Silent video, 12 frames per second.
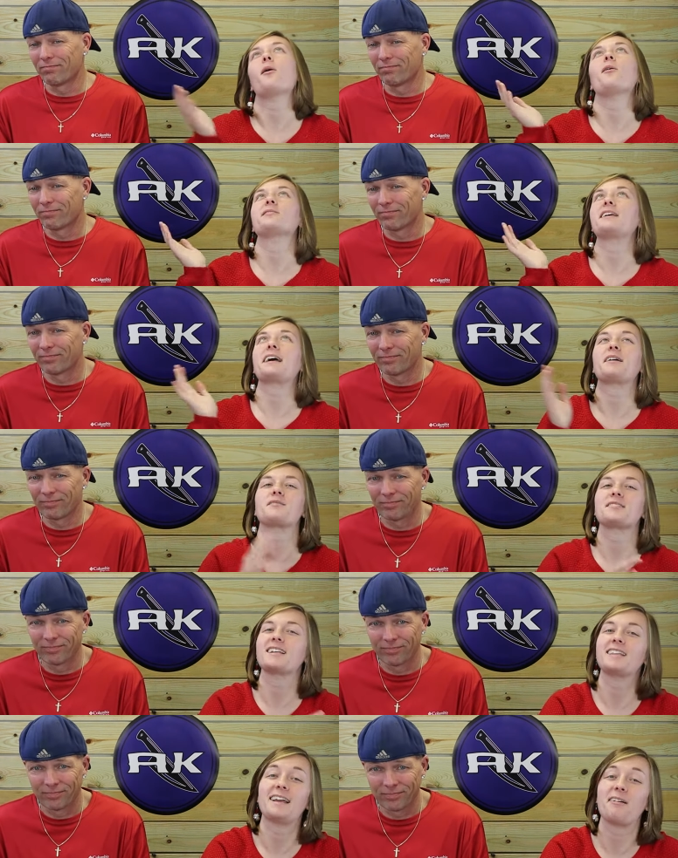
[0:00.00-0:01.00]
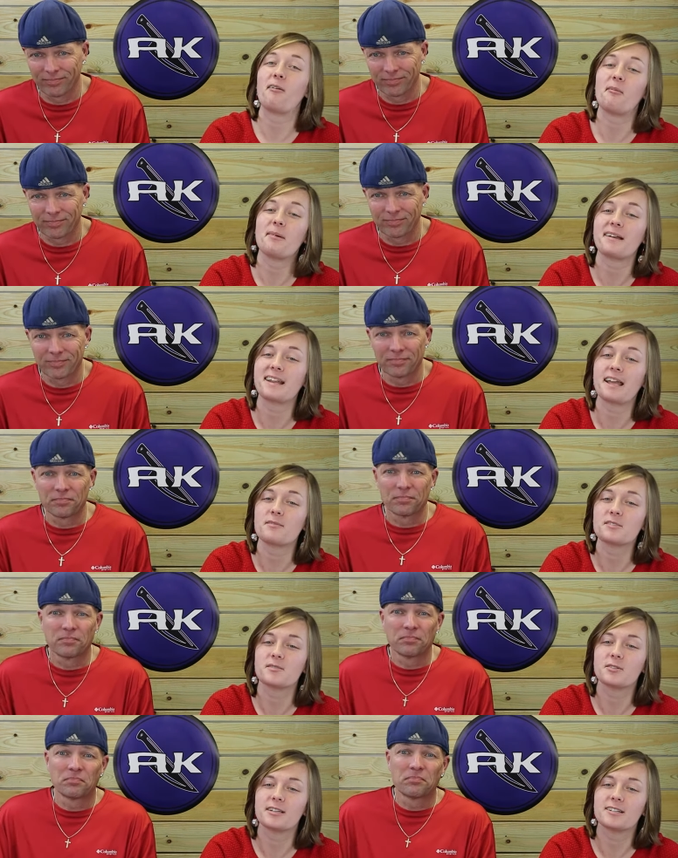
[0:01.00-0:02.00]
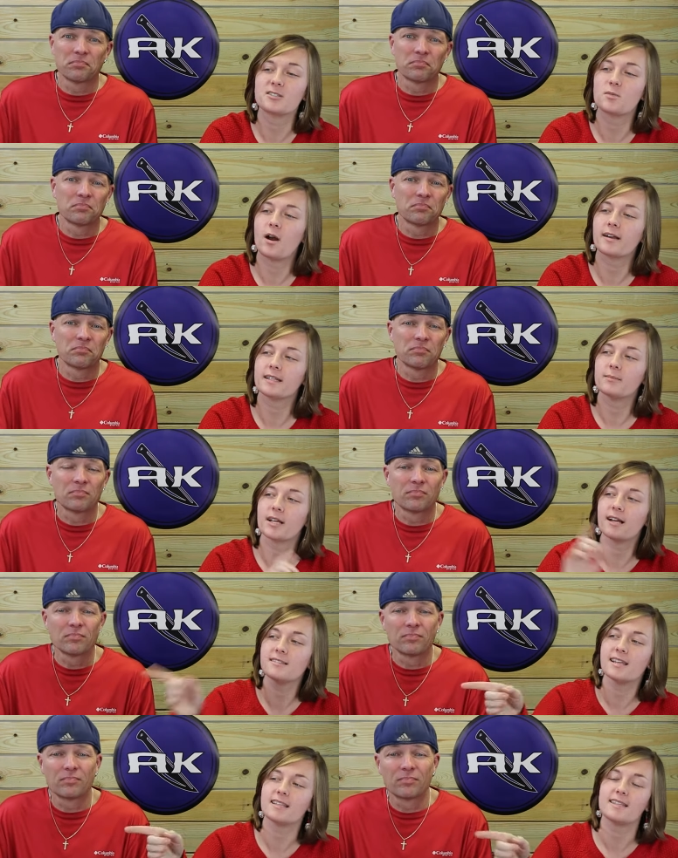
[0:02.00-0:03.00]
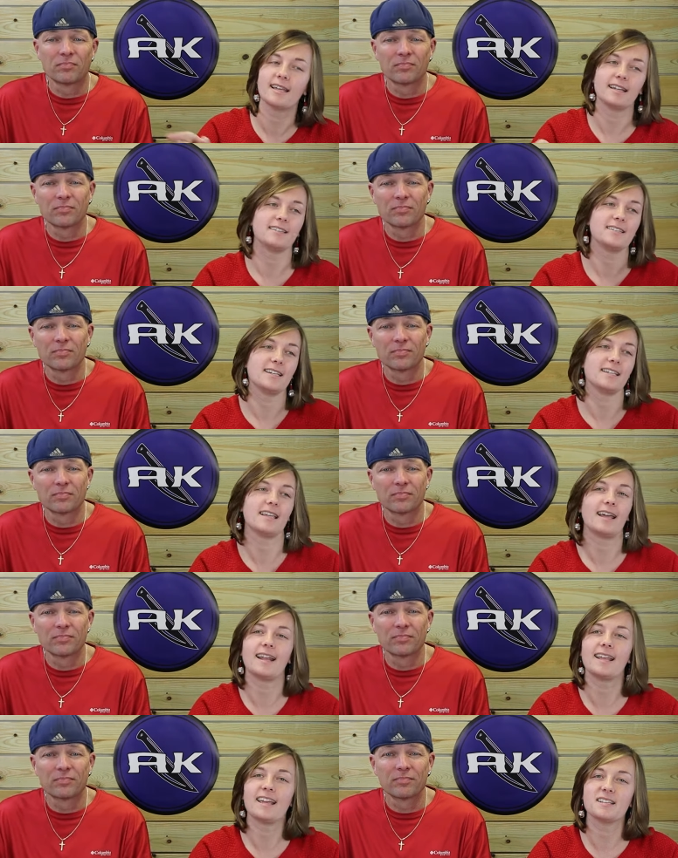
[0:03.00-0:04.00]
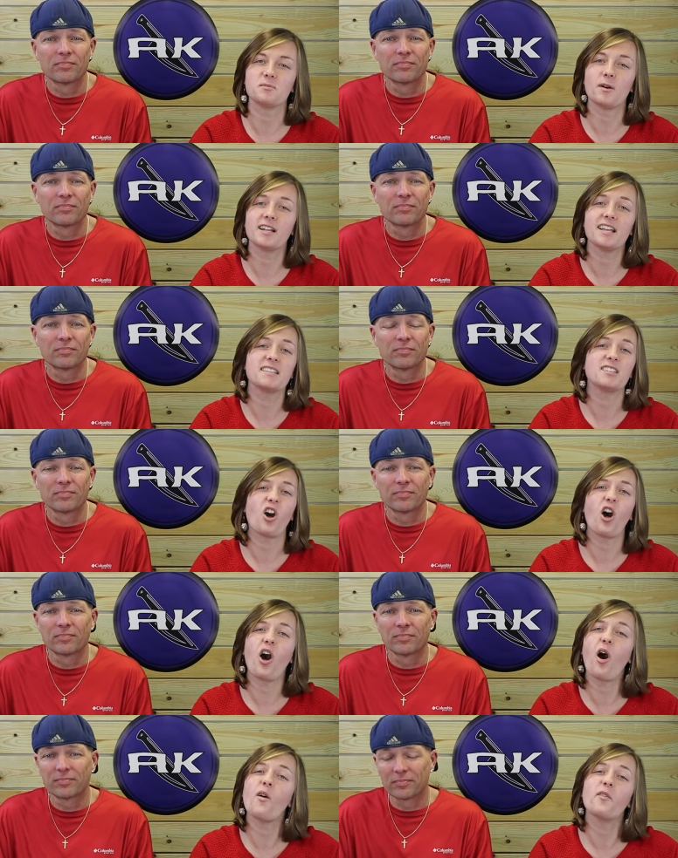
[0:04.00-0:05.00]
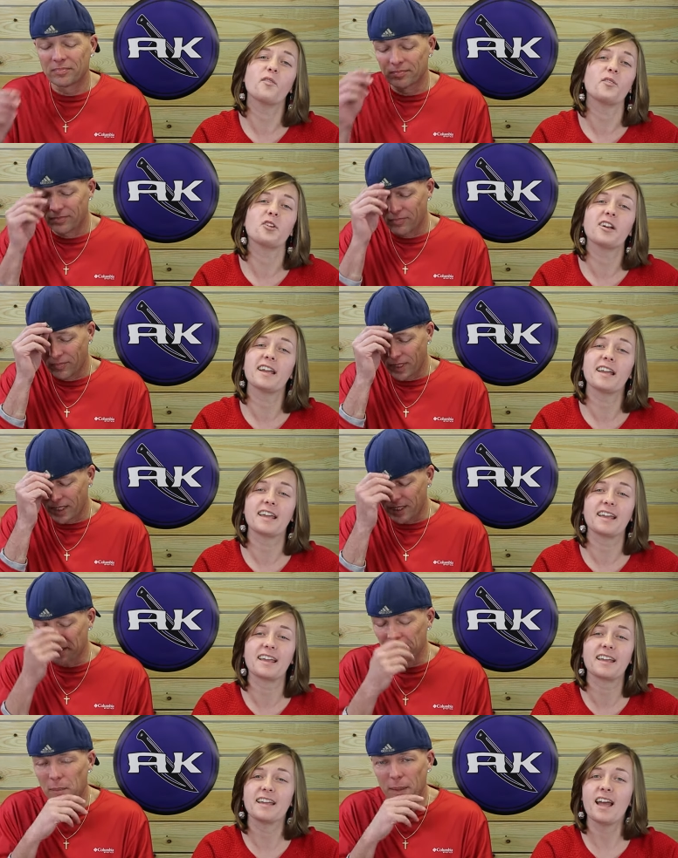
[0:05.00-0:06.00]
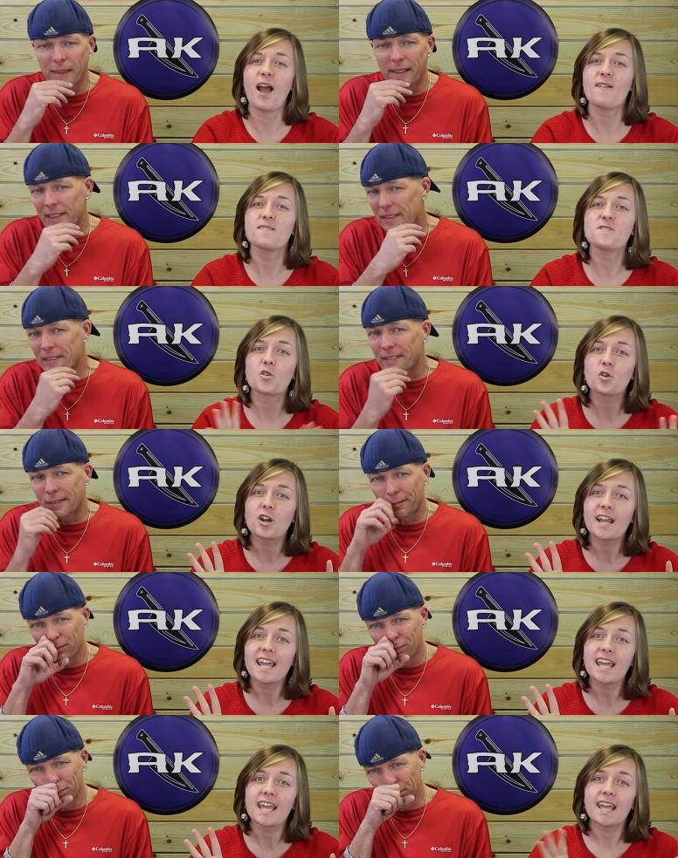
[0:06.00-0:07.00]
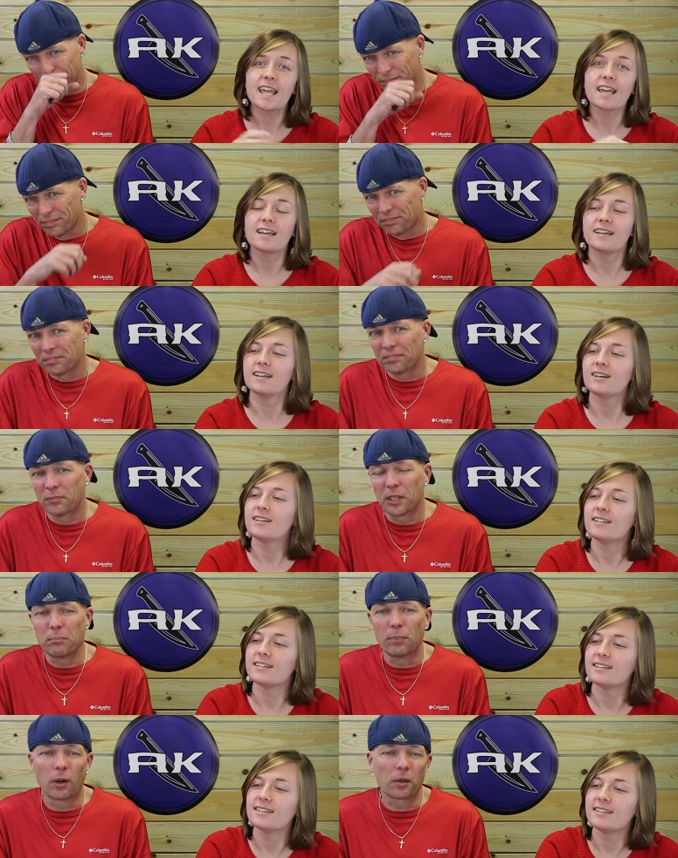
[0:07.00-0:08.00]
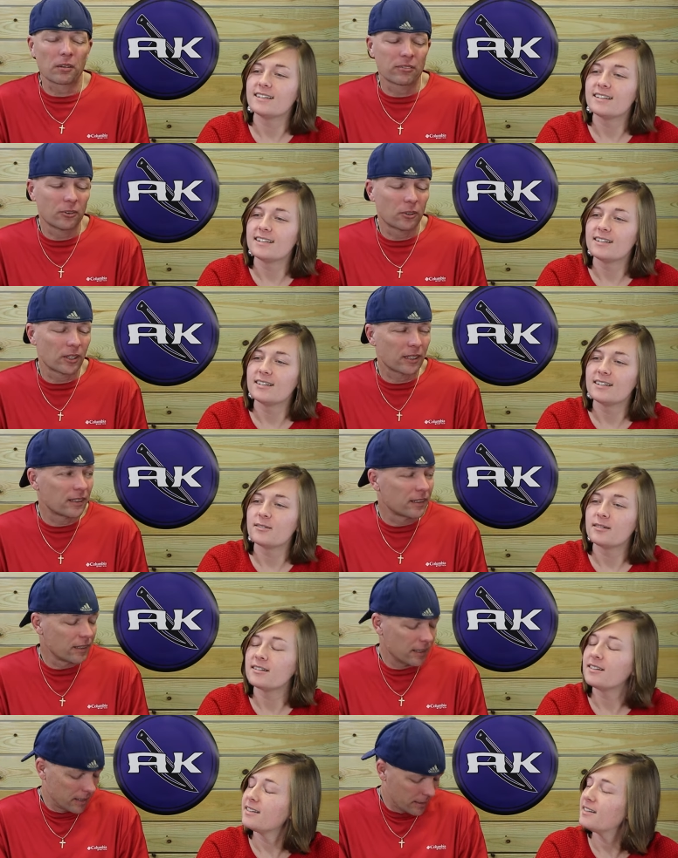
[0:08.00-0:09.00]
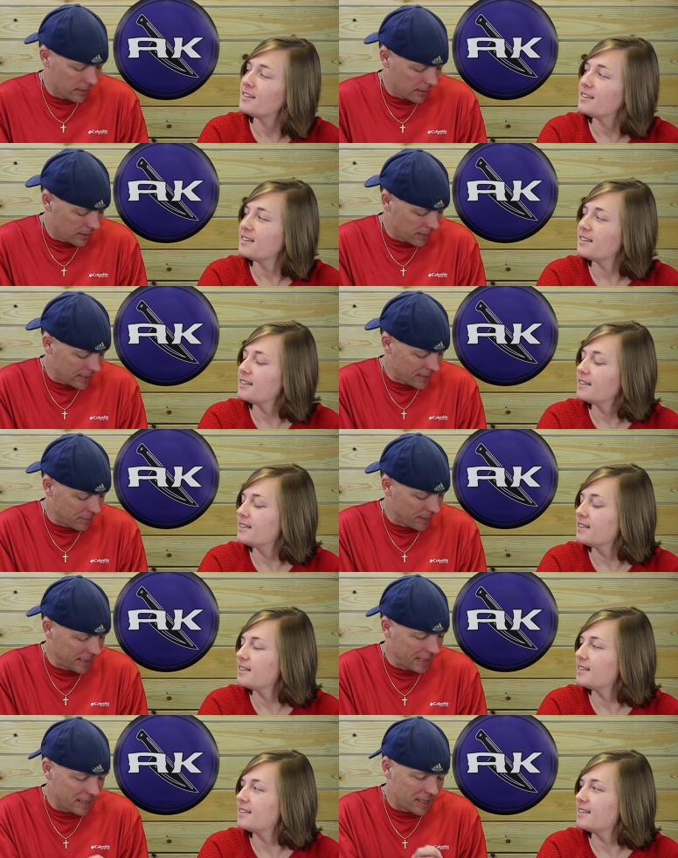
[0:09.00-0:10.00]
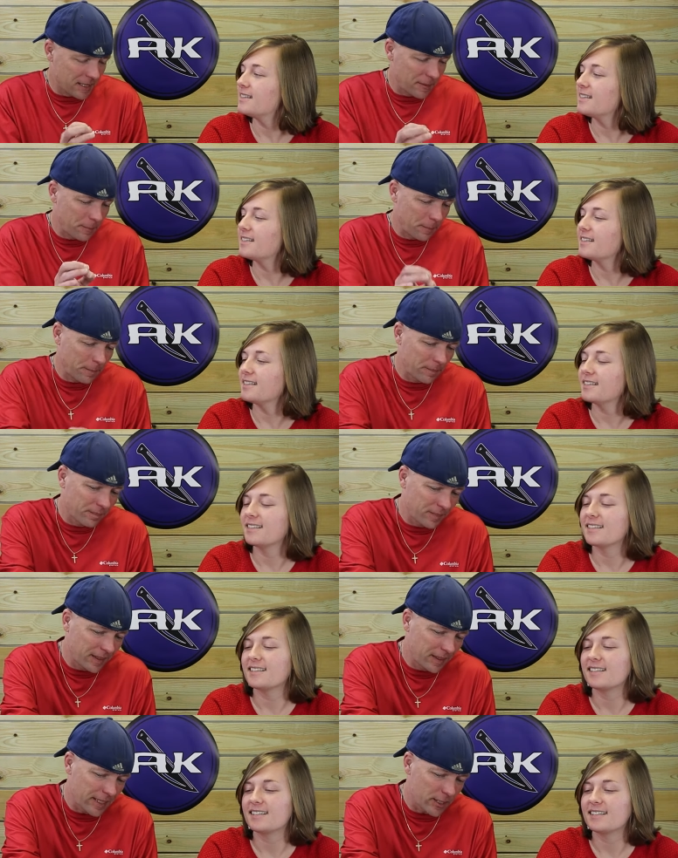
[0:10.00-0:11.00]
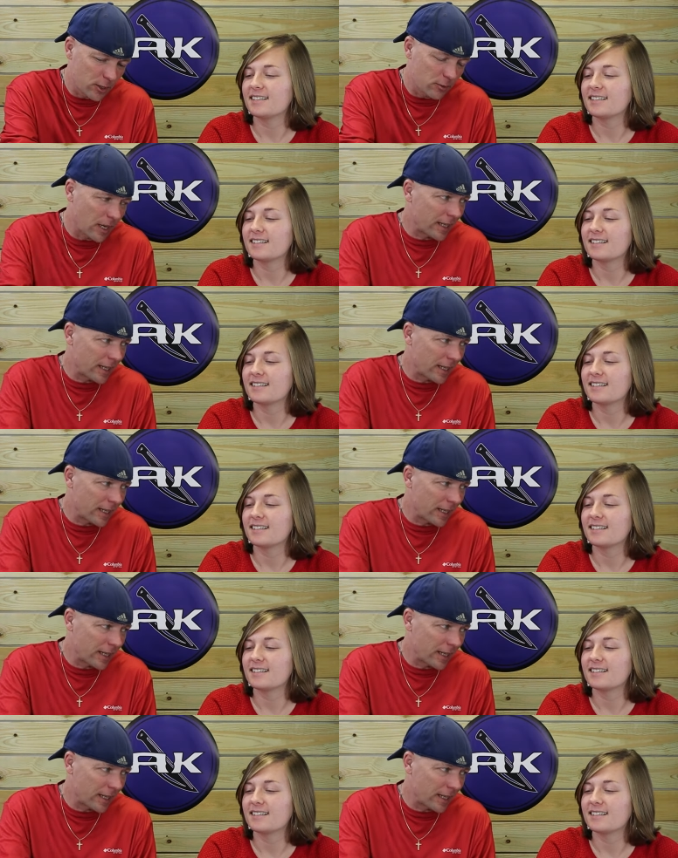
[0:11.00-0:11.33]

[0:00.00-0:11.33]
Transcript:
Speaker 1: all knives. I like all my knives free. Just walk in and be like, I'll take that, I'll take that. And guess what? It's all free. God, that
Speaker 2: would be nice, wouldn't free. it? Could barter for it. Here I got some lint. Take two